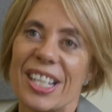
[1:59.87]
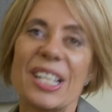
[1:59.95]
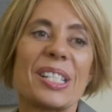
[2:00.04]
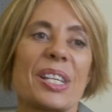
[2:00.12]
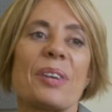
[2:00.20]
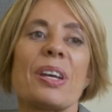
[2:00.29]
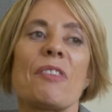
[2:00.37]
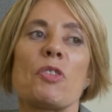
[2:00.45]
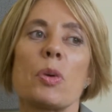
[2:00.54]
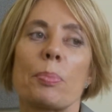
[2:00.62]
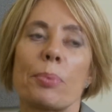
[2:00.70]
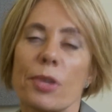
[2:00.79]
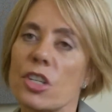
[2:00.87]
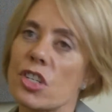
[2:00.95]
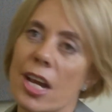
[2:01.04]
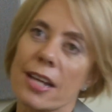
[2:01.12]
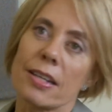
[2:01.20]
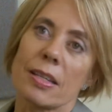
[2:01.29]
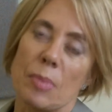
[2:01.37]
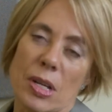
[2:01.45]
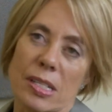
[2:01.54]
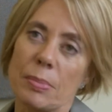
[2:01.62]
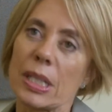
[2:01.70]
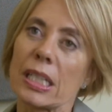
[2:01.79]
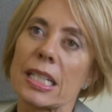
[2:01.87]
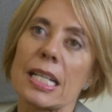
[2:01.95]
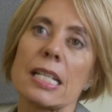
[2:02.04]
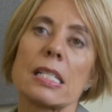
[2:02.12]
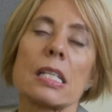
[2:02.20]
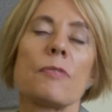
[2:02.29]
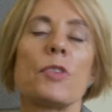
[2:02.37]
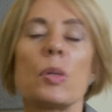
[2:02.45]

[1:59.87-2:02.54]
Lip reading: So if you appreciate the possibilities, if you